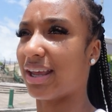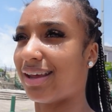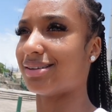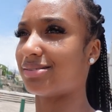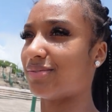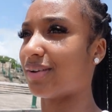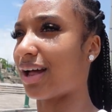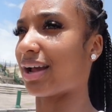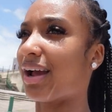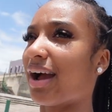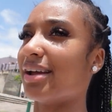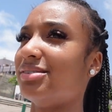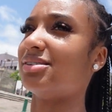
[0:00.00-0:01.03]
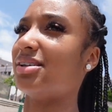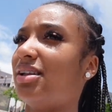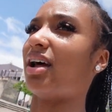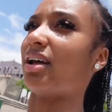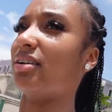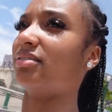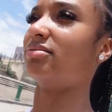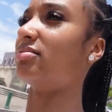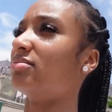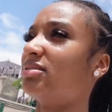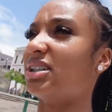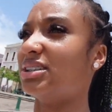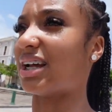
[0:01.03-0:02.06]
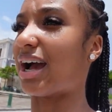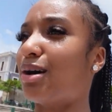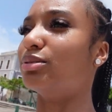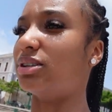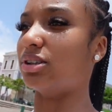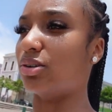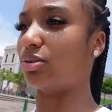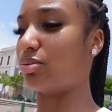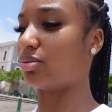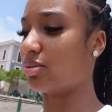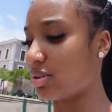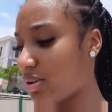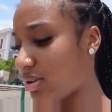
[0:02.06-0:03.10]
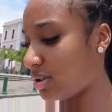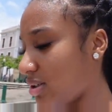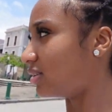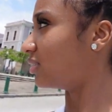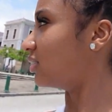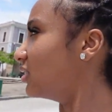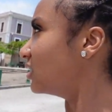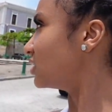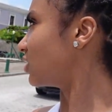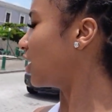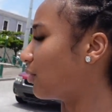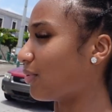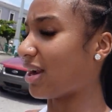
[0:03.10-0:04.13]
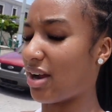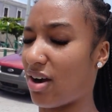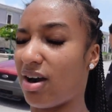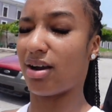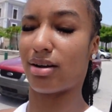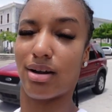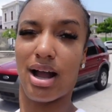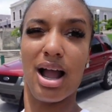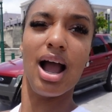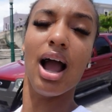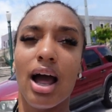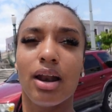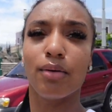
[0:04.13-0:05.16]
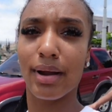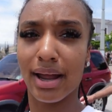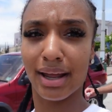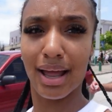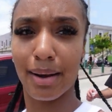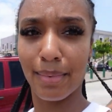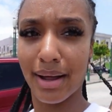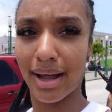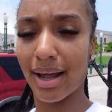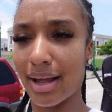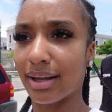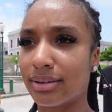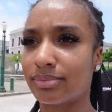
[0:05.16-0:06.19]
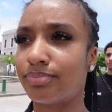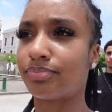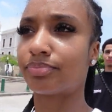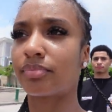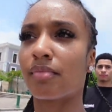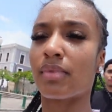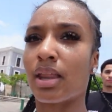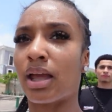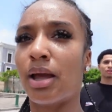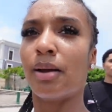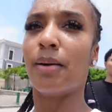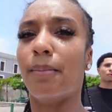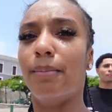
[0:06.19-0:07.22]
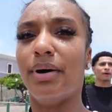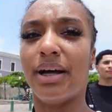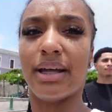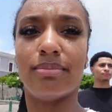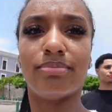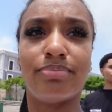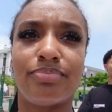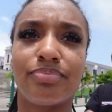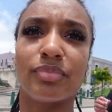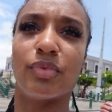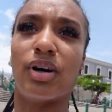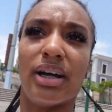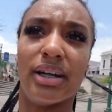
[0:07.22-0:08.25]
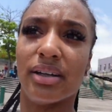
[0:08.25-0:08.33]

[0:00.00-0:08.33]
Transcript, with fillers: kids fly kites in like since I was little. Oh, it's starting to rain harder. oh, the rain got in my eye. Show them. But, but